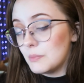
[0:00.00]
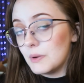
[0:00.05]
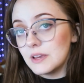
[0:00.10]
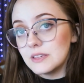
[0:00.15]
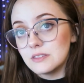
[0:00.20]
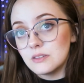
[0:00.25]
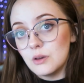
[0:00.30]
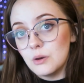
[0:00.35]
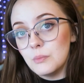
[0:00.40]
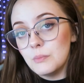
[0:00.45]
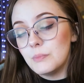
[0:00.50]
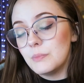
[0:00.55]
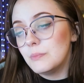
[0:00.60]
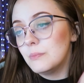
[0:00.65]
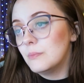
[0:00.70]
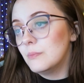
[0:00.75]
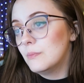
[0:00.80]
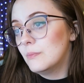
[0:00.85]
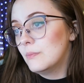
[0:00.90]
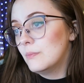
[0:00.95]
puzzle,
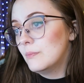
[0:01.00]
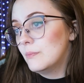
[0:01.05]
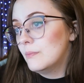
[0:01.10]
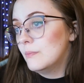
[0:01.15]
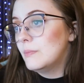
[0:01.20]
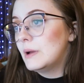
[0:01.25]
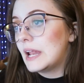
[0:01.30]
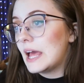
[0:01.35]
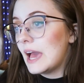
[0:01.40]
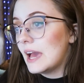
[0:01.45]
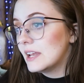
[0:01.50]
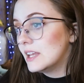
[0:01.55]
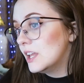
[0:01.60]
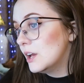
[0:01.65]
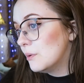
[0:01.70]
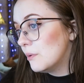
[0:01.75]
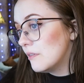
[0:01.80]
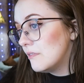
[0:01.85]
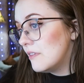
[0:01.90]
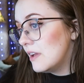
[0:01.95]
but had
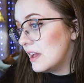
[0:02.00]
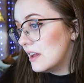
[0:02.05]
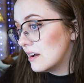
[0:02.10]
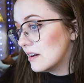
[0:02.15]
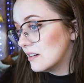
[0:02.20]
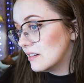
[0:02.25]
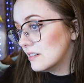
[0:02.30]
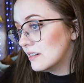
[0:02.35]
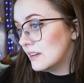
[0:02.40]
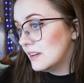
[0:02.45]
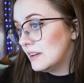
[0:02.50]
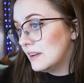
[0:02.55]
no avail.